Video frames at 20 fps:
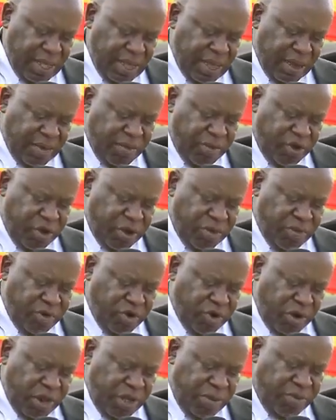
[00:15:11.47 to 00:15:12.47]
Amoy
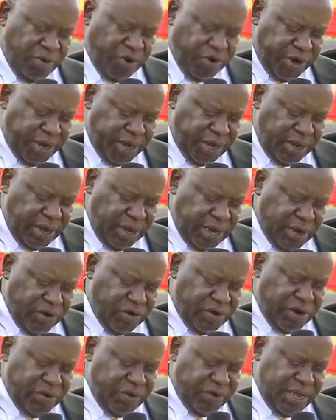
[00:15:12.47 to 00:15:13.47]
Modi Maureen, they're
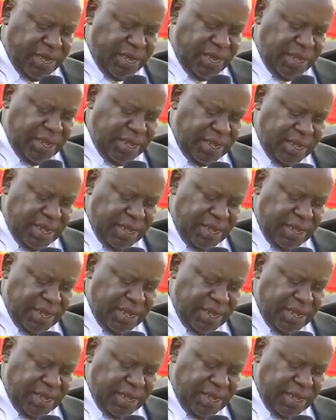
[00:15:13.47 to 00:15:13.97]
on the way.